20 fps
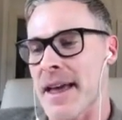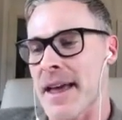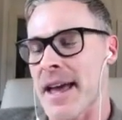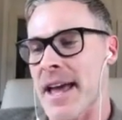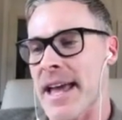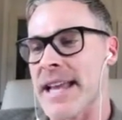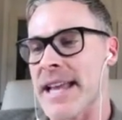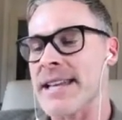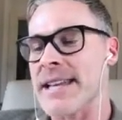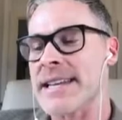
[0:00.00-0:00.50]

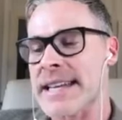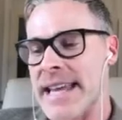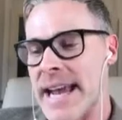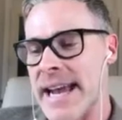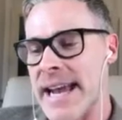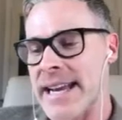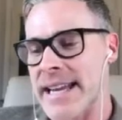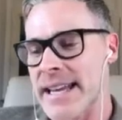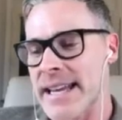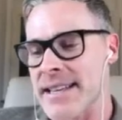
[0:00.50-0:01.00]

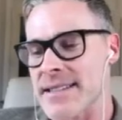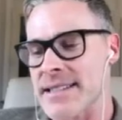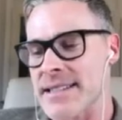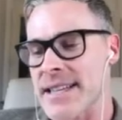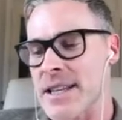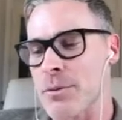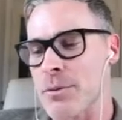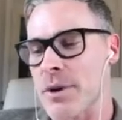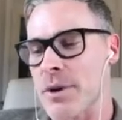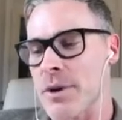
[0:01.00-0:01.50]
Indicating is
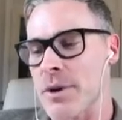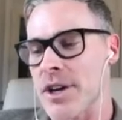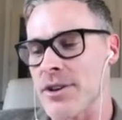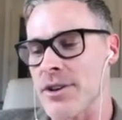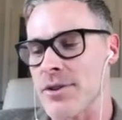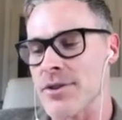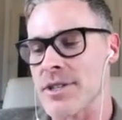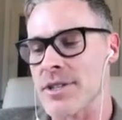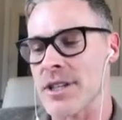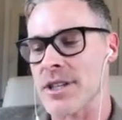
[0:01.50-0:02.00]
another one I
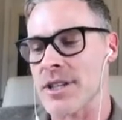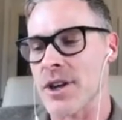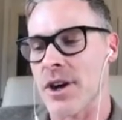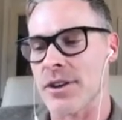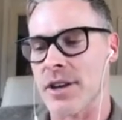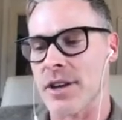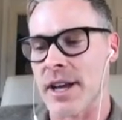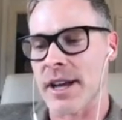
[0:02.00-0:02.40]
use a lot.